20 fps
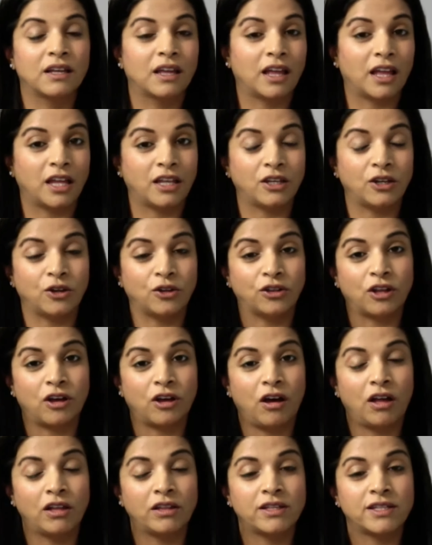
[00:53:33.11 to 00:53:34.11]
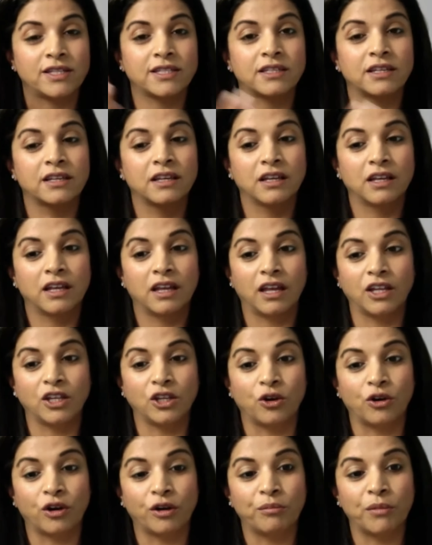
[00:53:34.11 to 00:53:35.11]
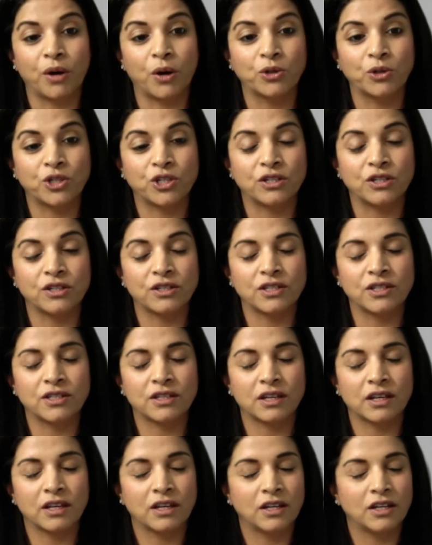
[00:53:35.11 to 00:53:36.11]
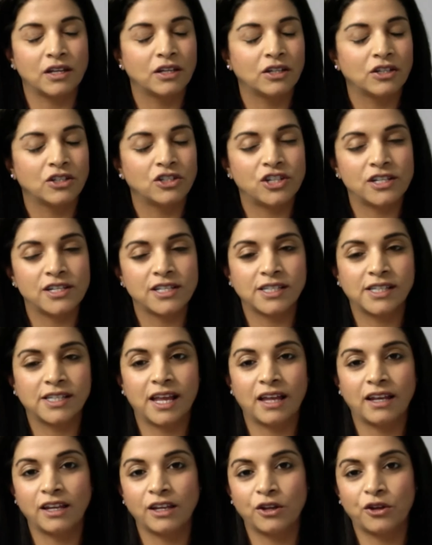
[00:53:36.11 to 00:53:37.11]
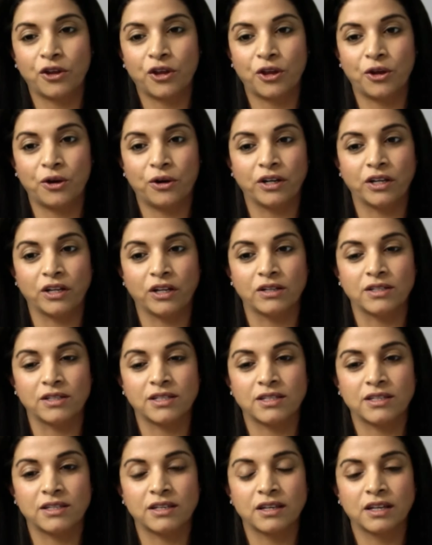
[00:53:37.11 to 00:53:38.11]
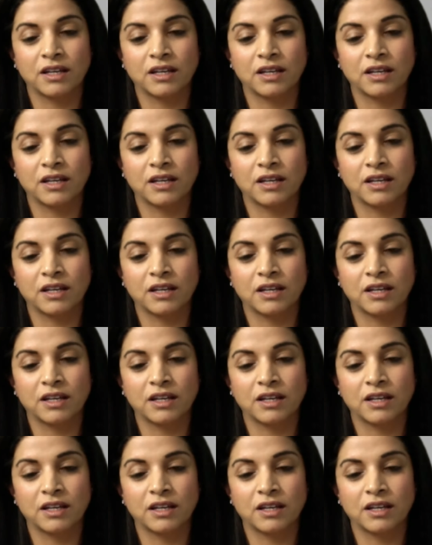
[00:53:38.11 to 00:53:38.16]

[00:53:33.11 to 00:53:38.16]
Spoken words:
in your thoughts, in your emotions? Just getting curious.